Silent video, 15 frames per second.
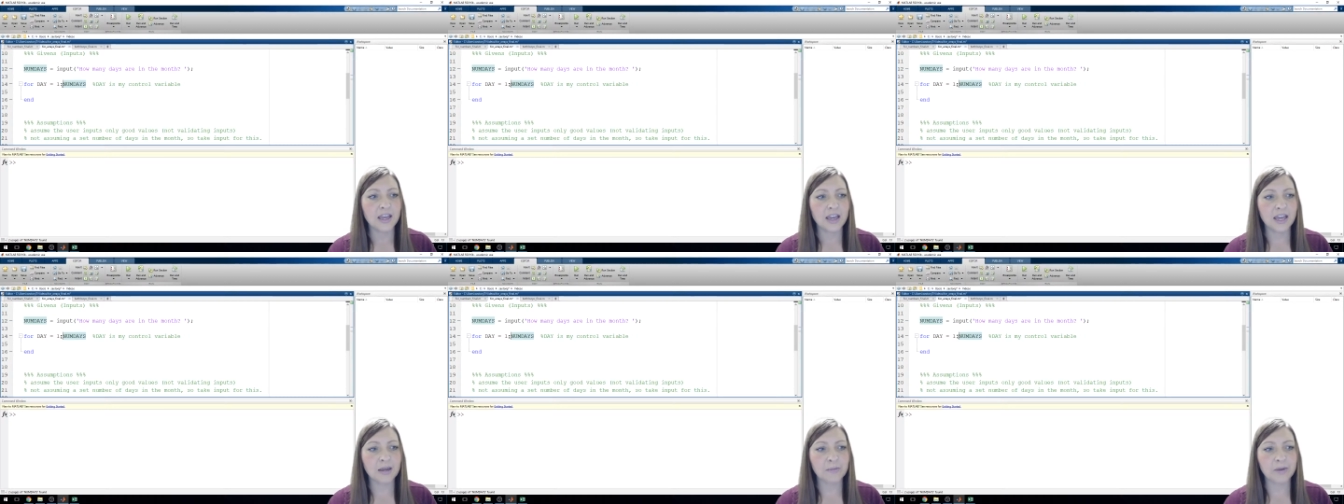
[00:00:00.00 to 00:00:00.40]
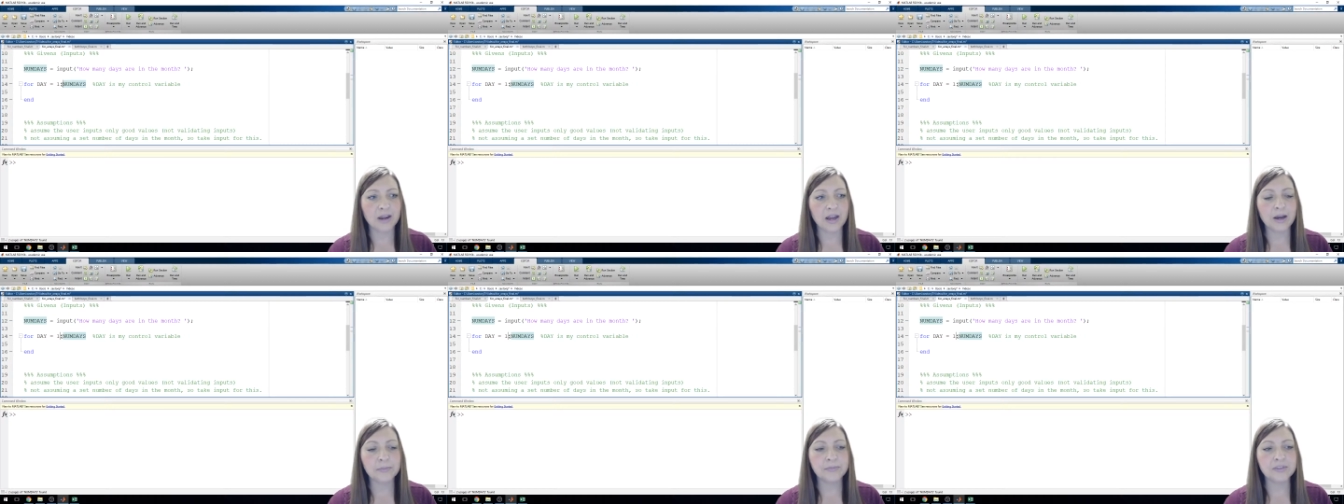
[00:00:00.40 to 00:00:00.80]
and my
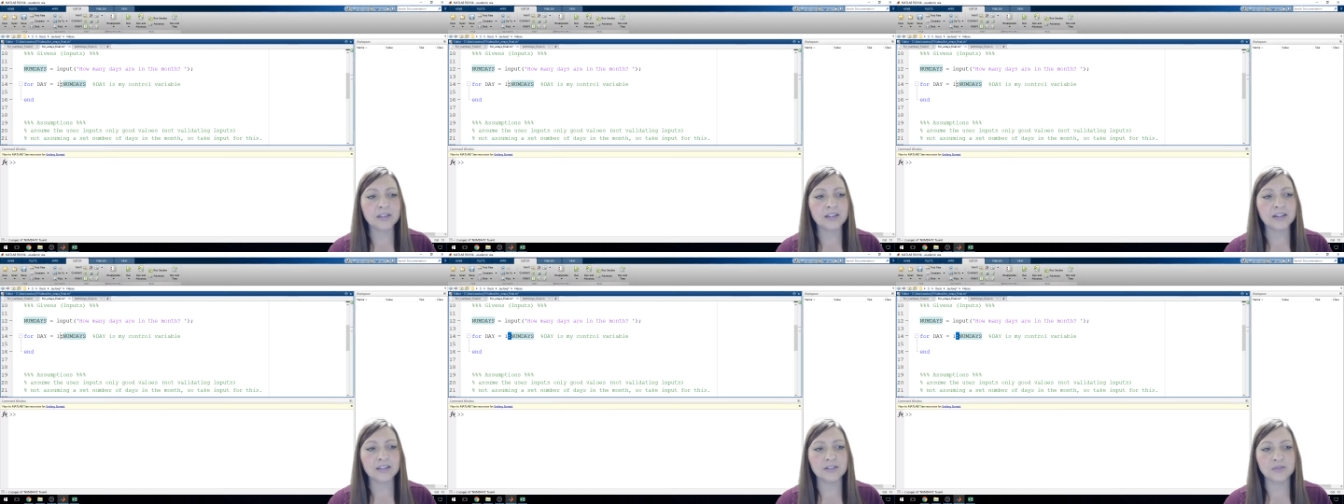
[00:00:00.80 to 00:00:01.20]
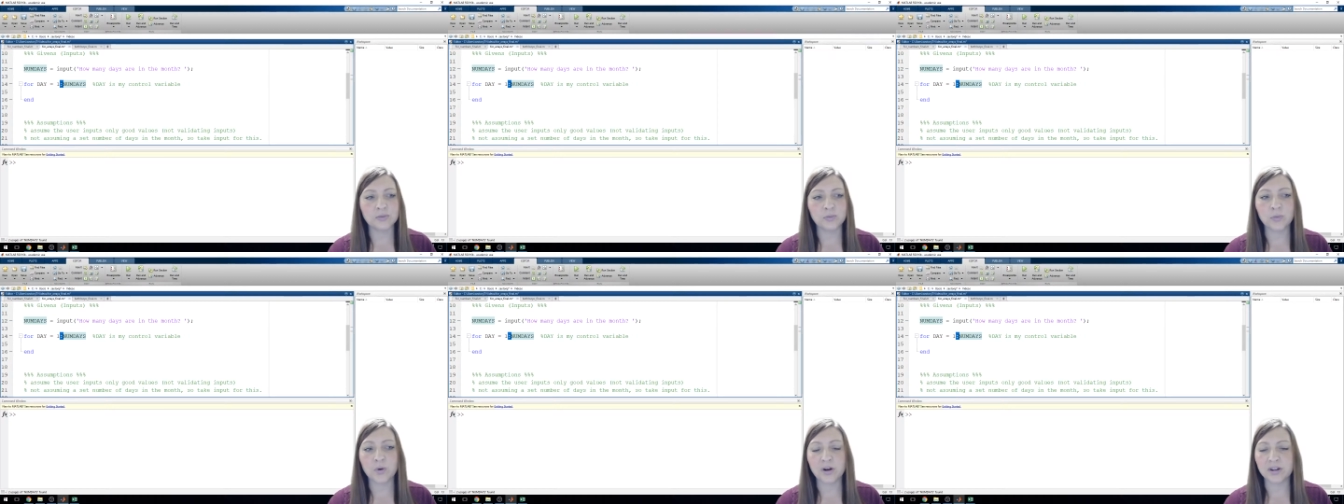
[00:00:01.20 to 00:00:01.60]
update is
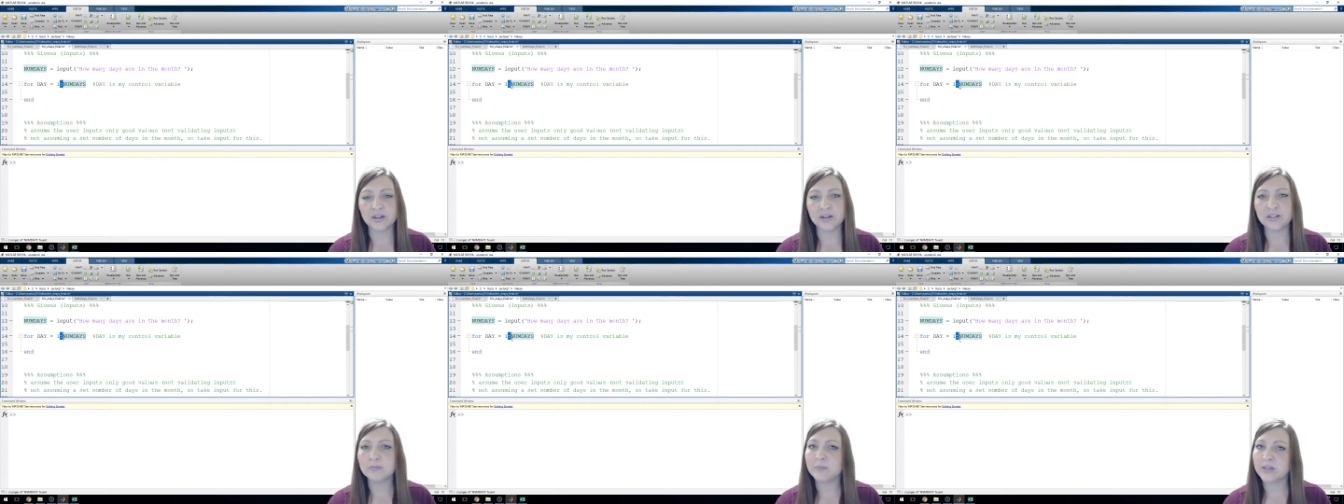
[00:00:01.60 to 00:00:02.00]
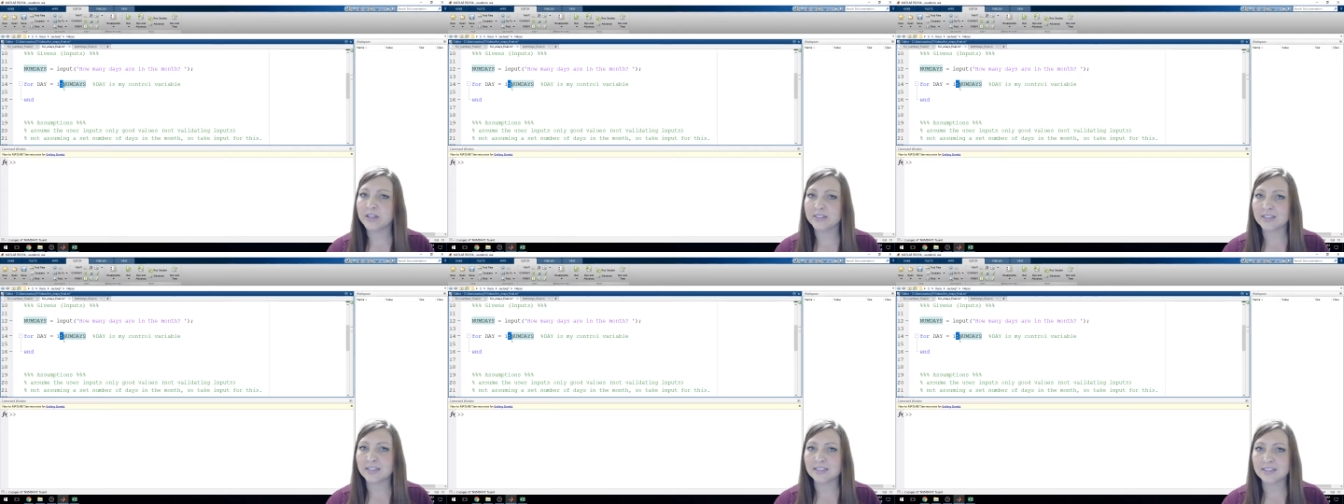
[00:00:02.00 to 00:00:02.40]
1, because
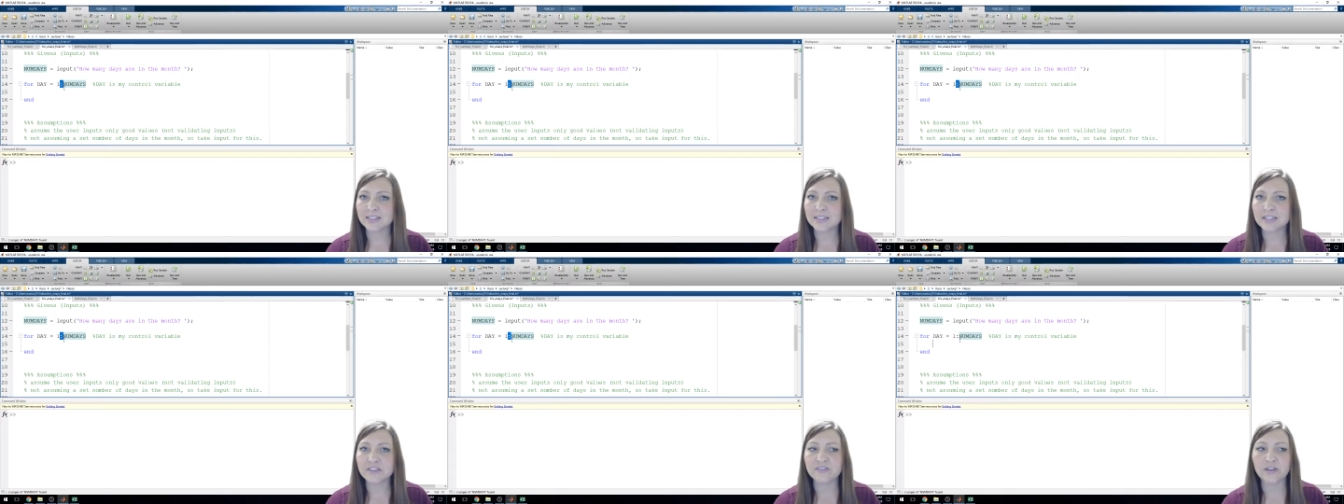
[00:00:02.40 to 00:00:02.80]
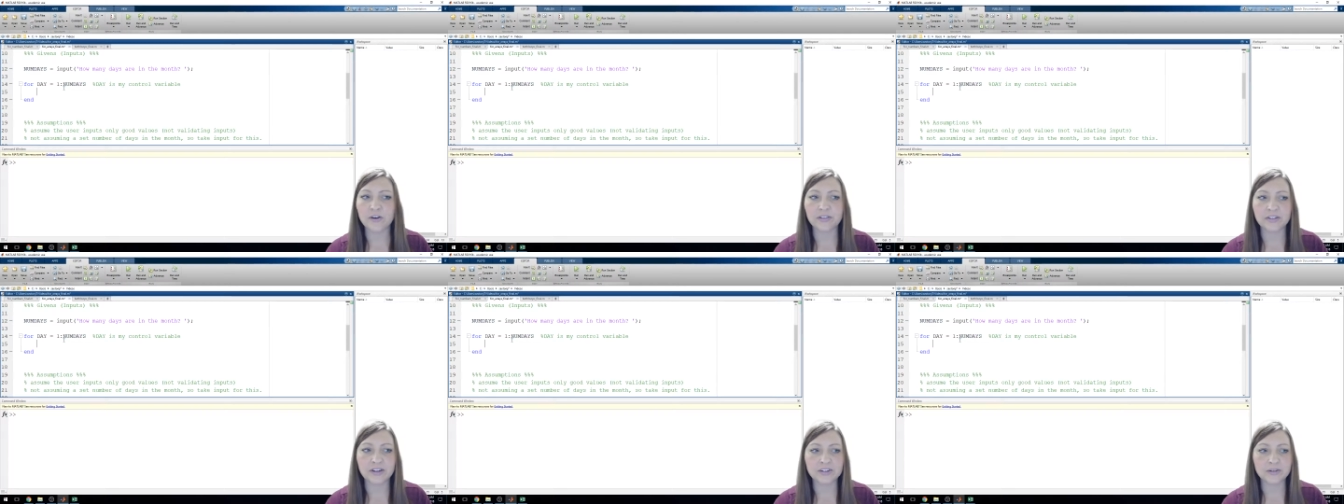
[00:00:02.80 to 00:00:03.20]
that's the default
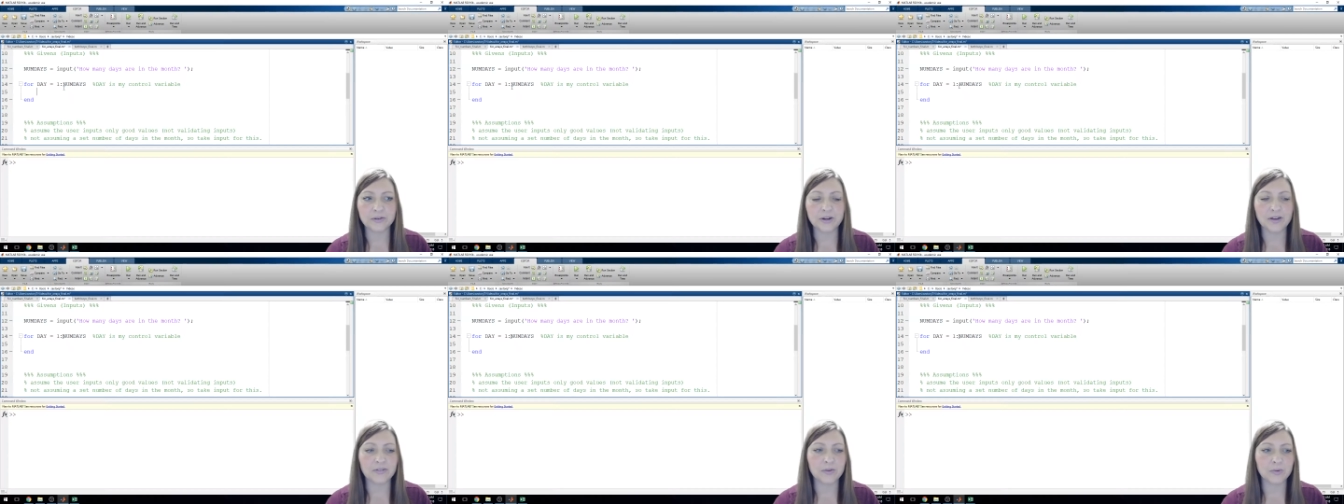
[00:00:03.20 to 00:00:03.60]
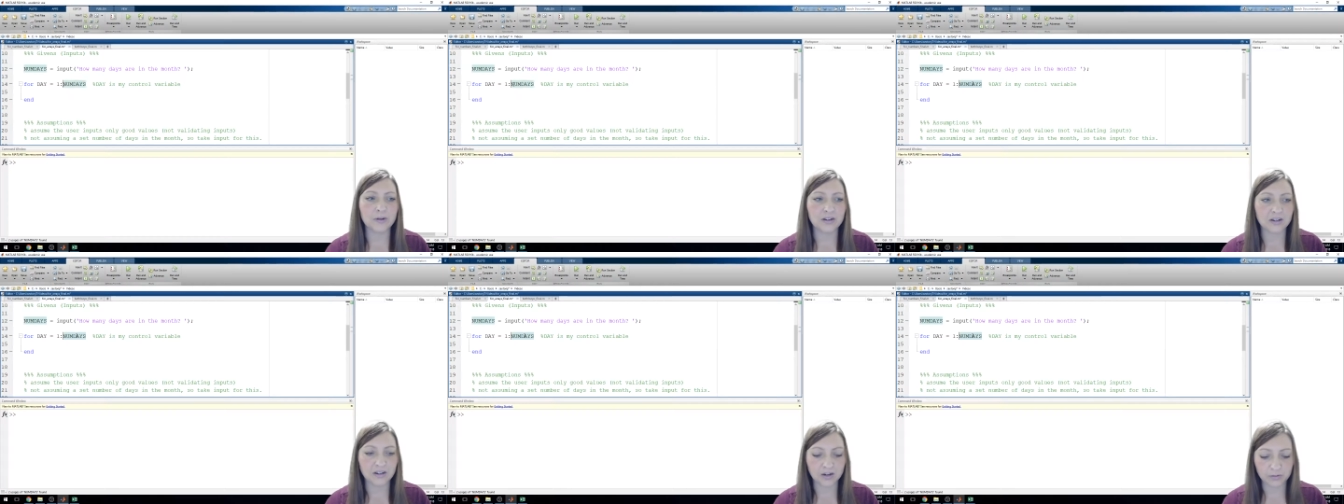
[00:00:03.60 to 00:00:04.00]
and I don't have it
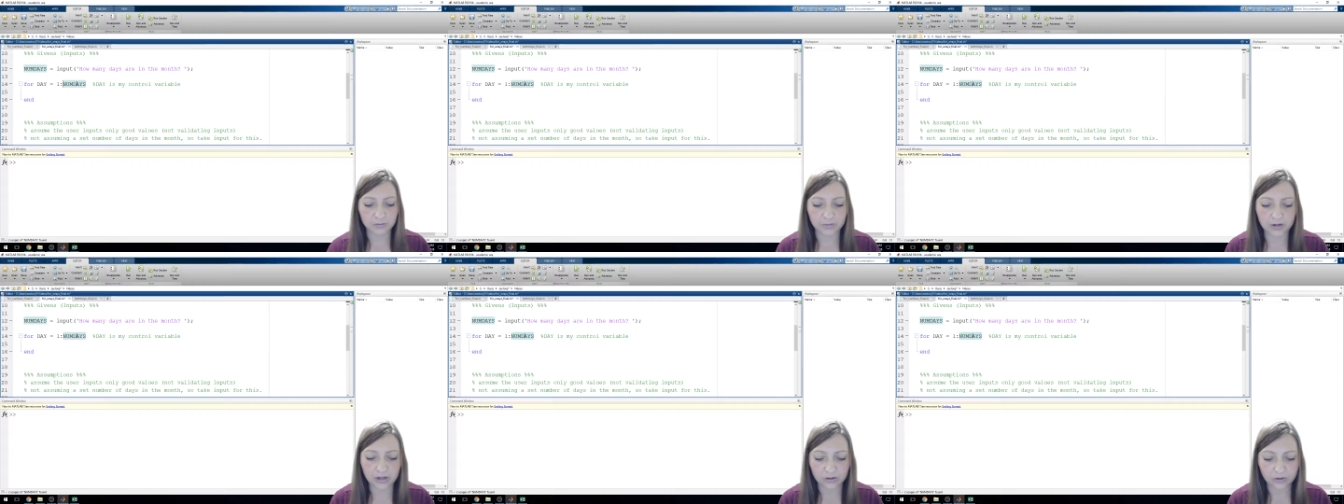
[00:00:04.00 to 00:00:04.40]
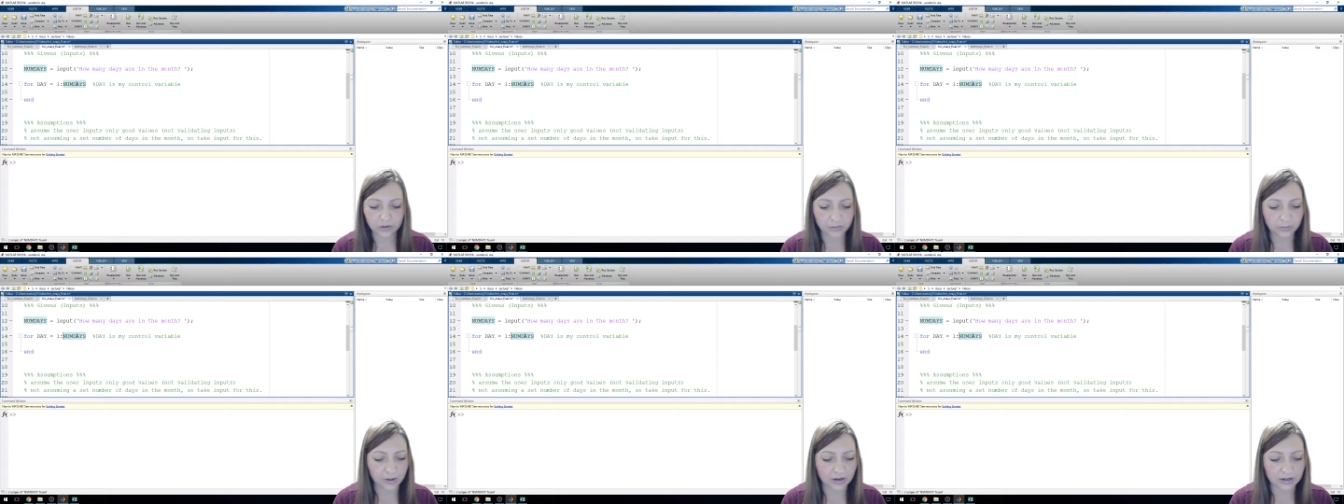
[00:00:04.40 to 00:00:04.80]
written here, but I could
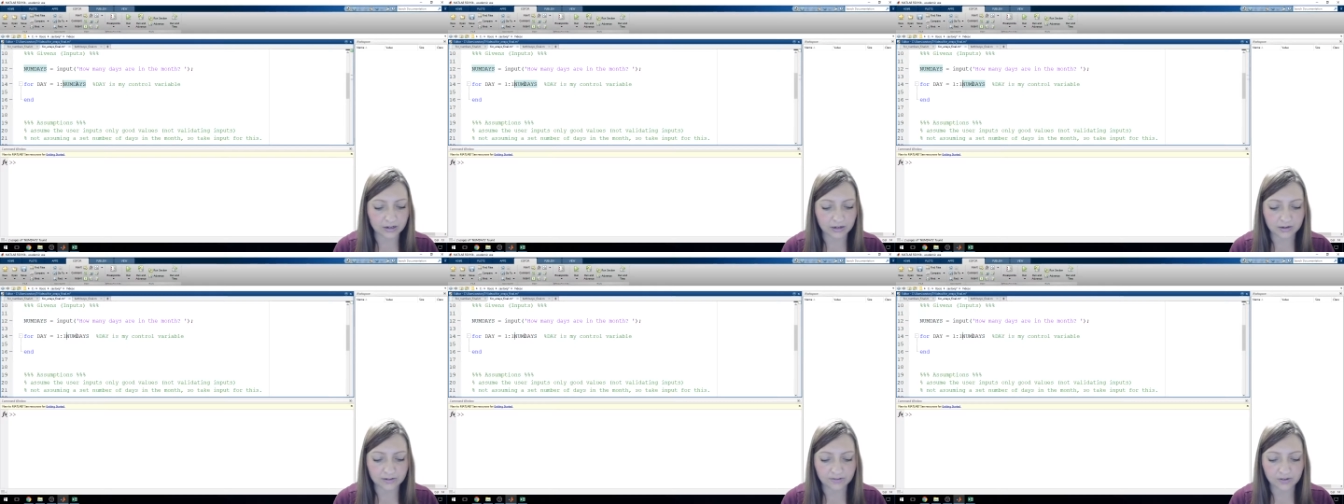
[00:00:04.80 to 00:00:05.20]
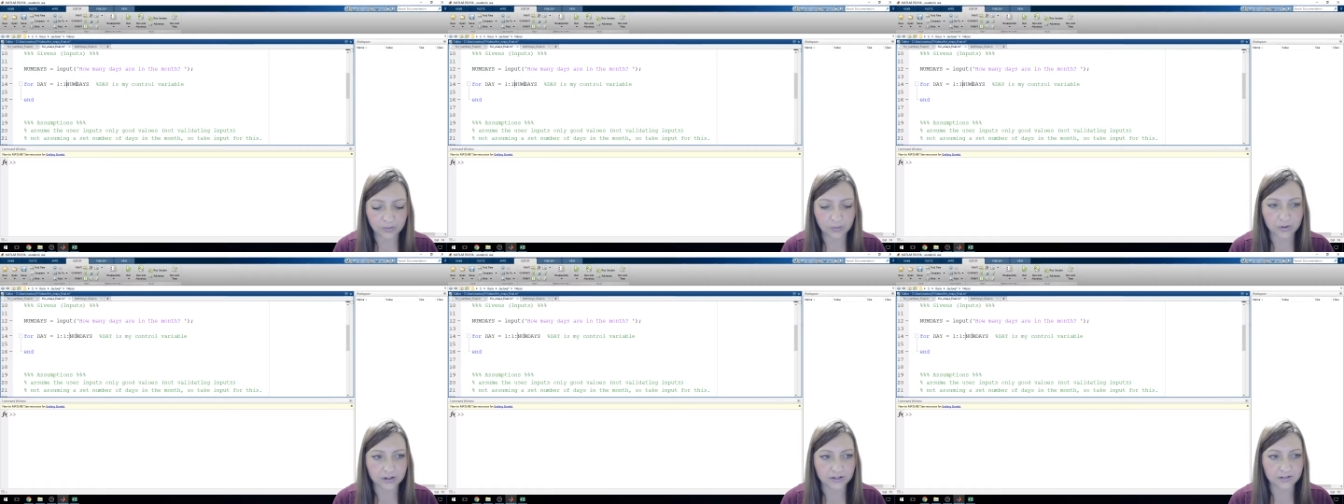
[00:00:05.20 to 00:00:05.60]
write it in if I
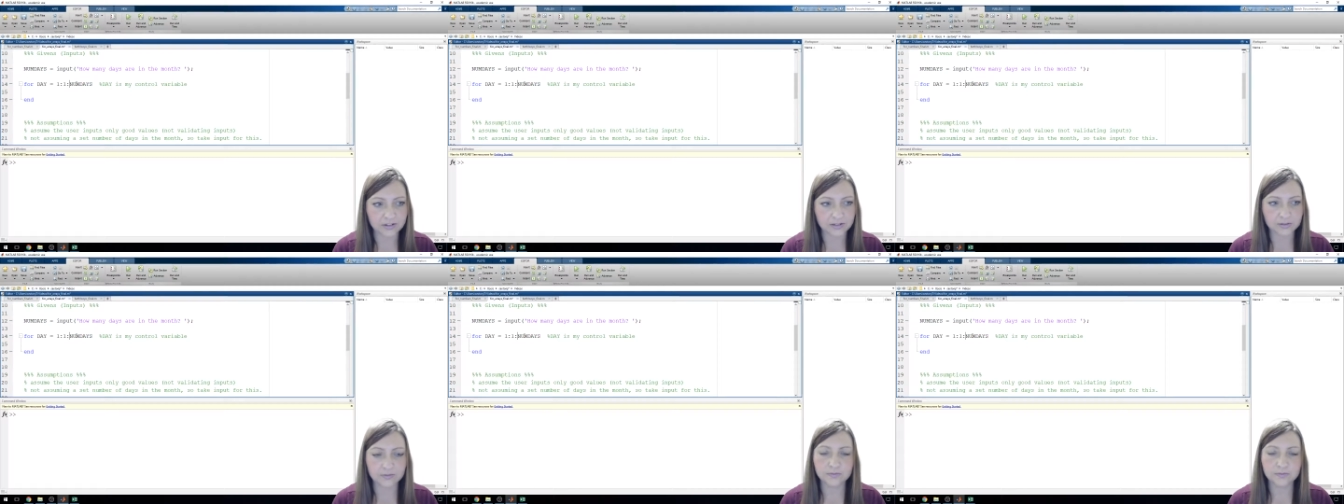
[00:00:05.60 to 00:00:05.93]
wanted to.